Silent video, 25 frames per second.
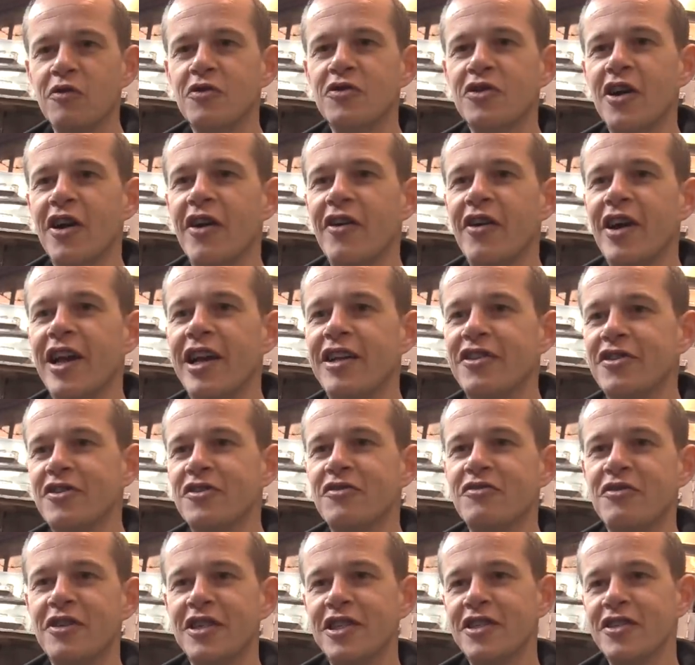So hence
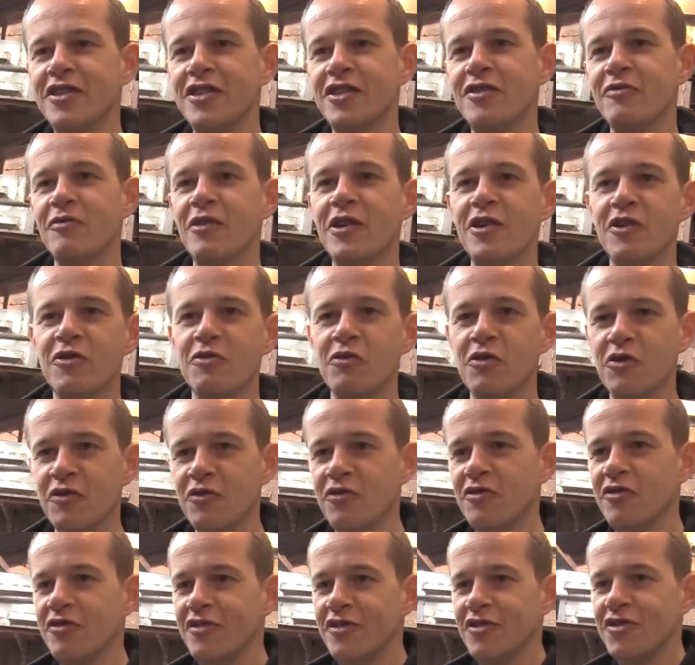the reason when you walk
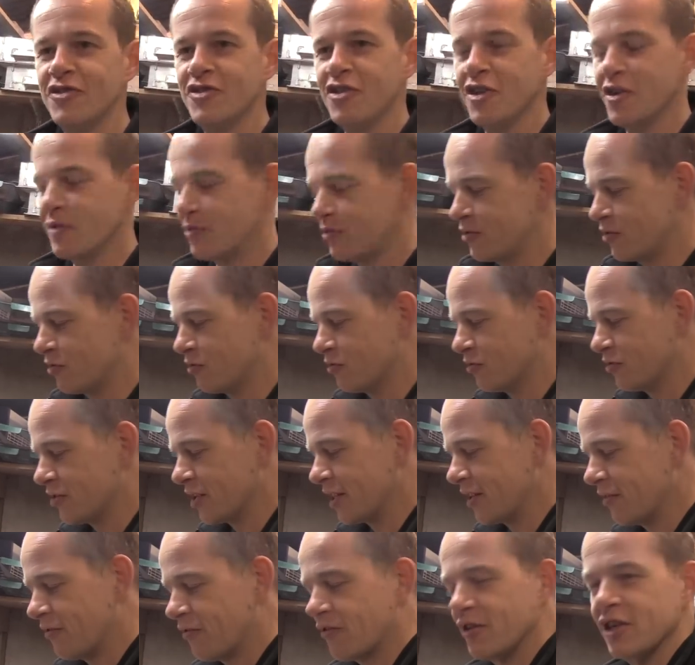through the shop you will
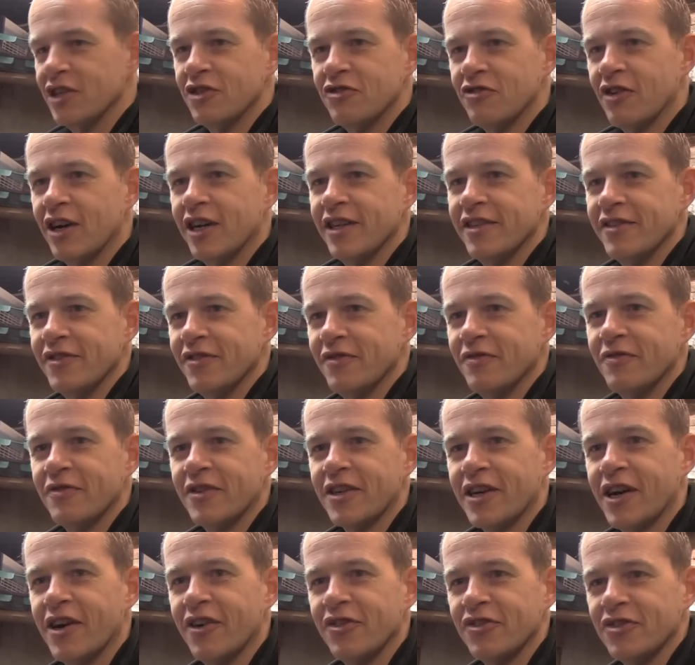see three trays of
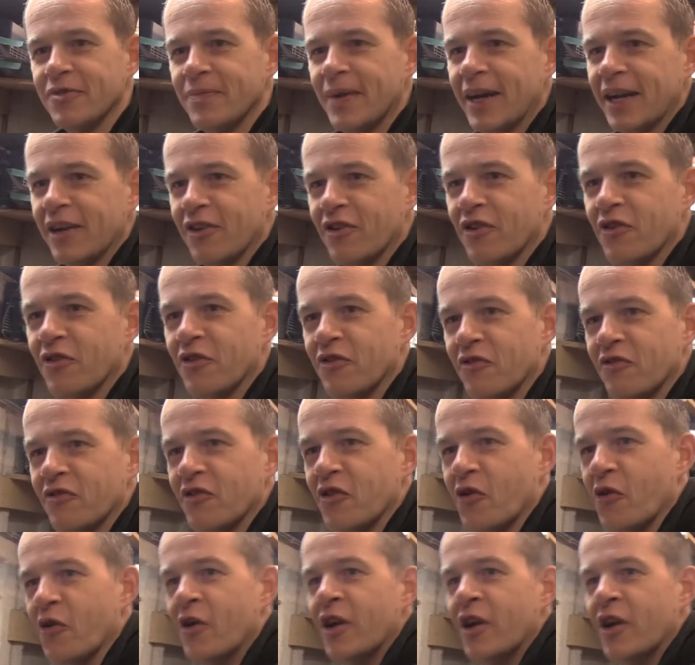caster maggot on the floor.